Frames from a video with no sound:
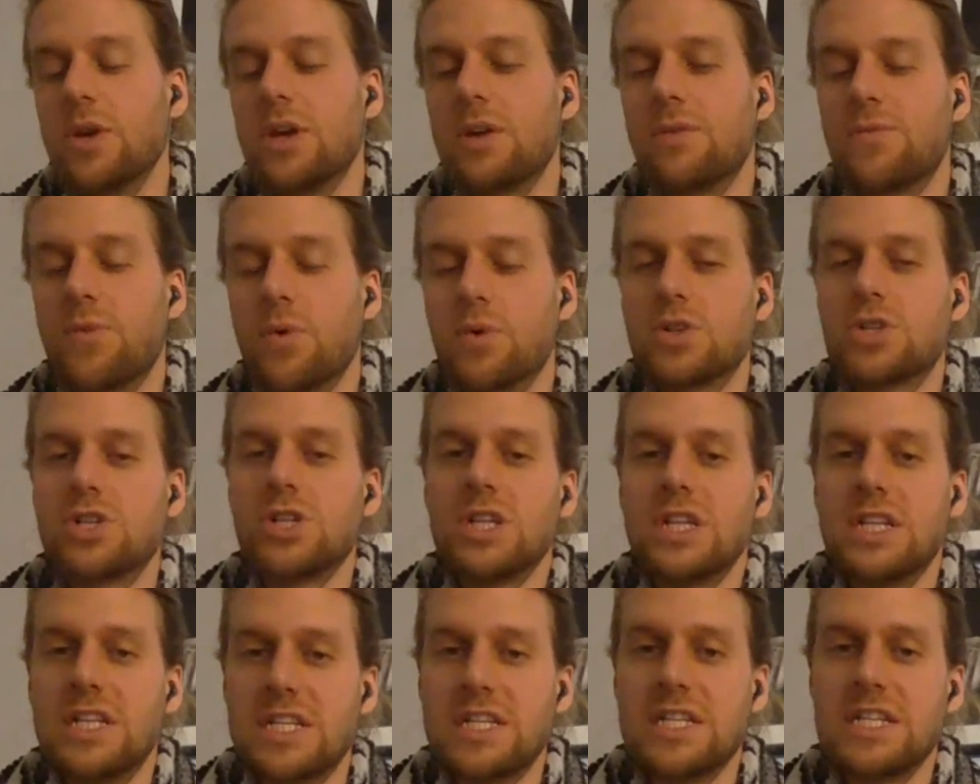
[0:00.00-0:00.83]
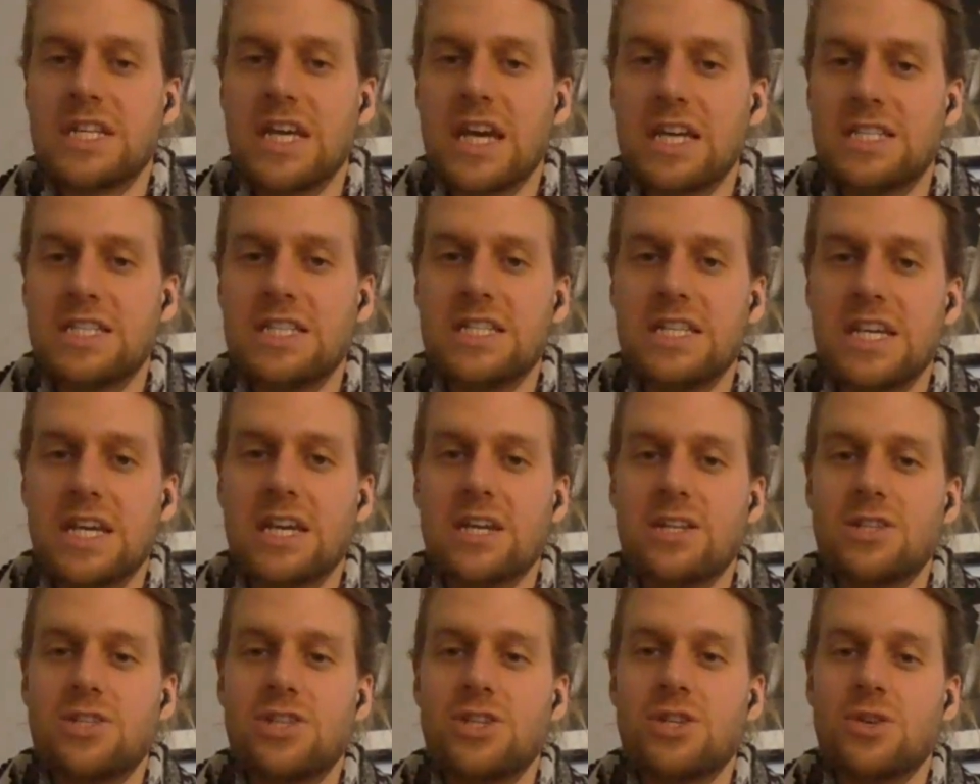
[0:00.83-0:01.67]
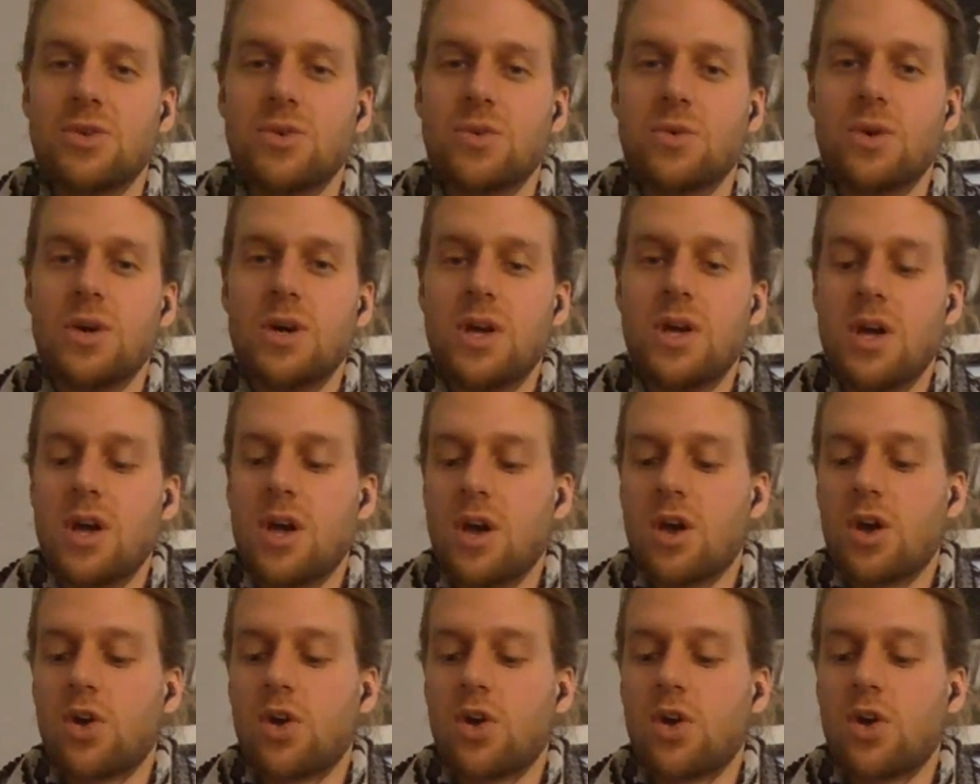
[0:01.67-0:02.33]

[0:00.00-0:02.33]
we unfortunately didn't get to dig into